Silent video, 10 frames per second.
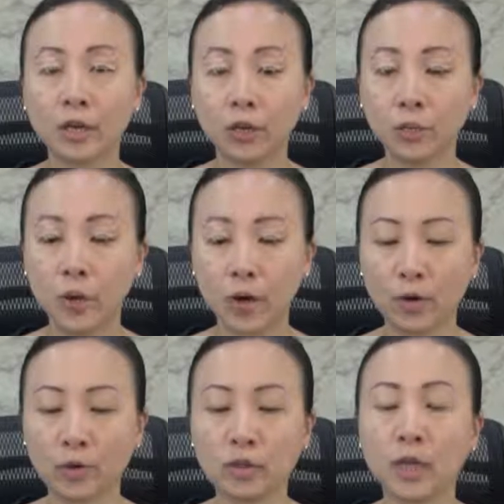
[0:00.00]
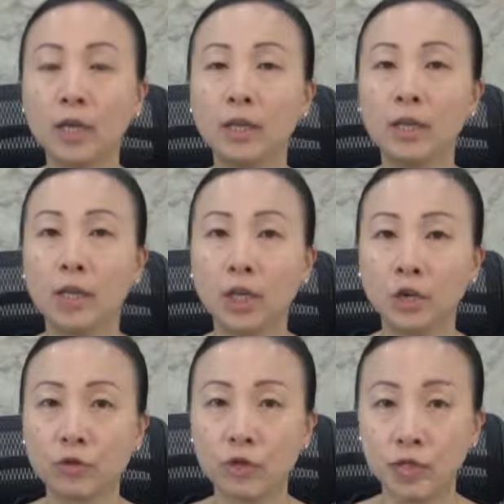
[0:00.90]
you posed in the
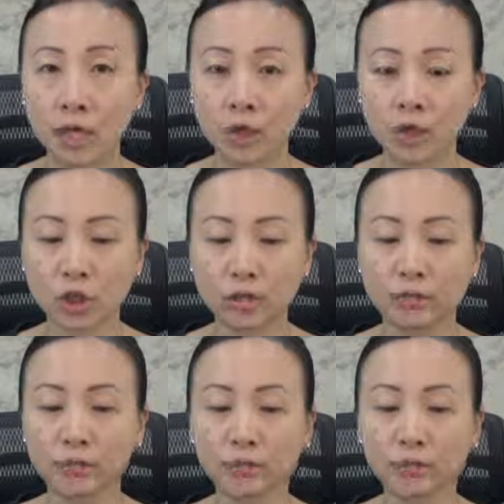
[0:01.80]
introduction.